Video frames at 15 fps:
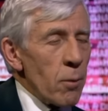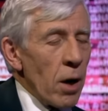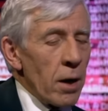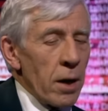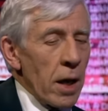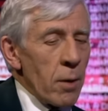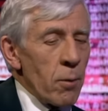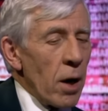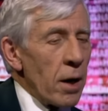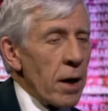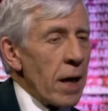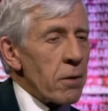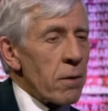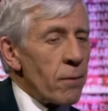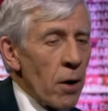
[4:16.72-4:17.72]
Iran
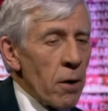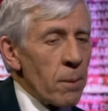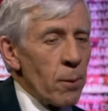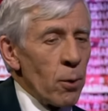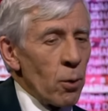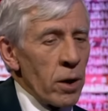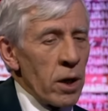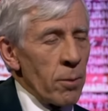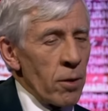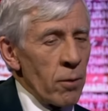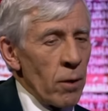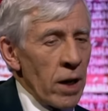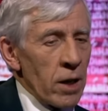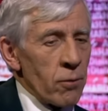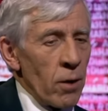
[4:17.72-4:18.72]
has a very poor
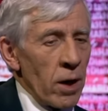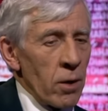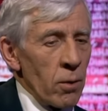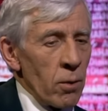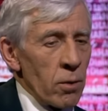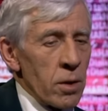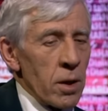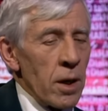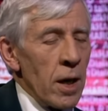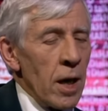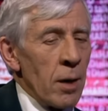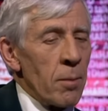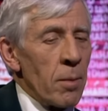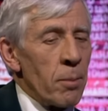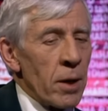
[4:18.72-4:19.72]
human rights record.
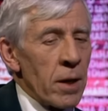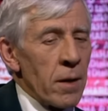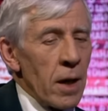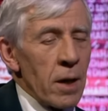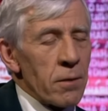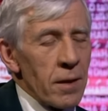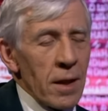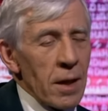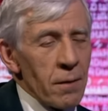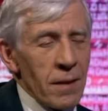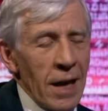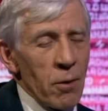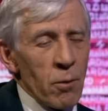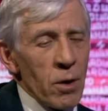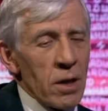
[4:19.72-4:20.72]
But is
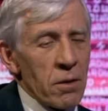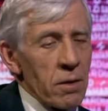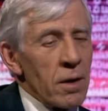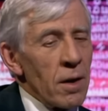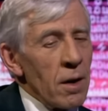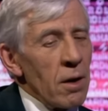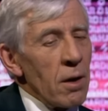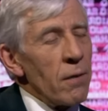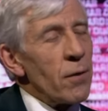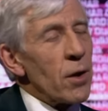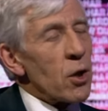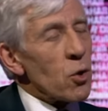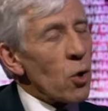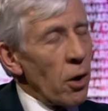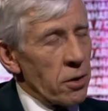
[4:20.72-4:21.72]
that a reason
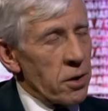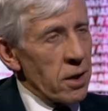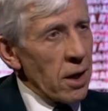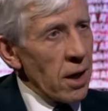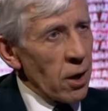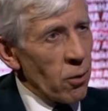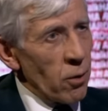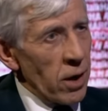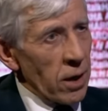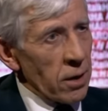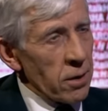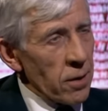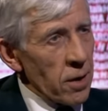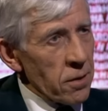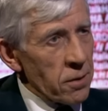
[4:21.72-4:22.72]
for not agreeing
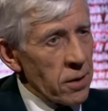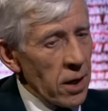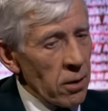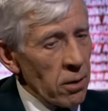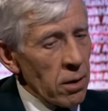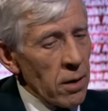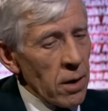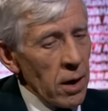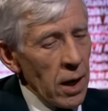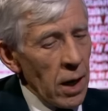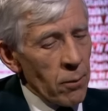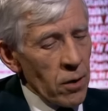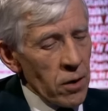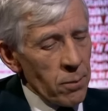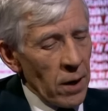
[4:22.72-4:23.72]
to this deal
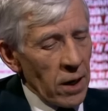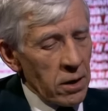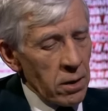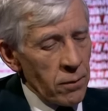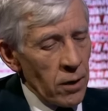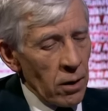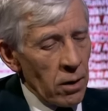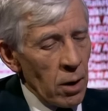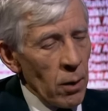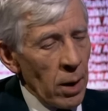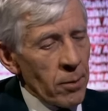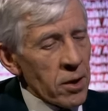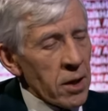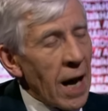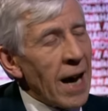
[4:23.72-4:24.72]
in respect of nuclear
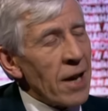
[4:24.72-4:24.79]
weapons?